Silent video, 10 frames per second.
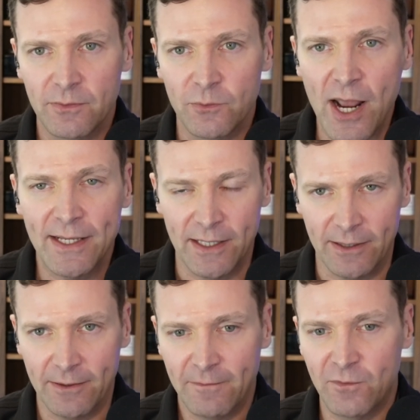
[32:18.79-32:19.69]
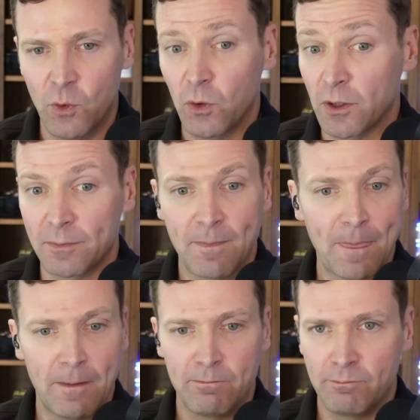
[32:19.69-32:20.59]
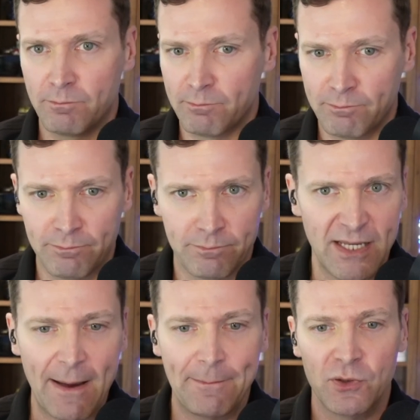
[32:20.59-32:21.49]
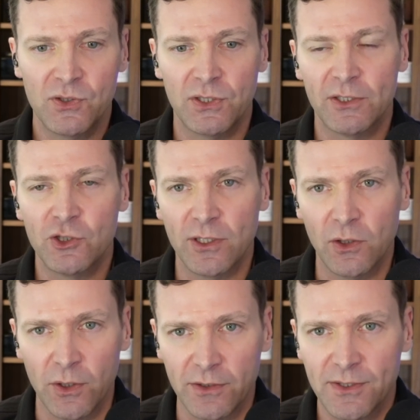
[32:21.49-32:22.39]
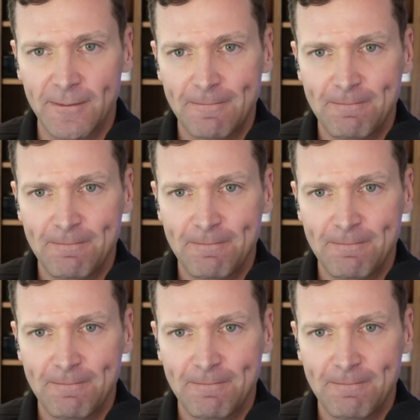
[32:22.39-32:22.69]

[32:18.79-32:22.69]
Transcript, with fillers: ranking for top personal injury lawyers,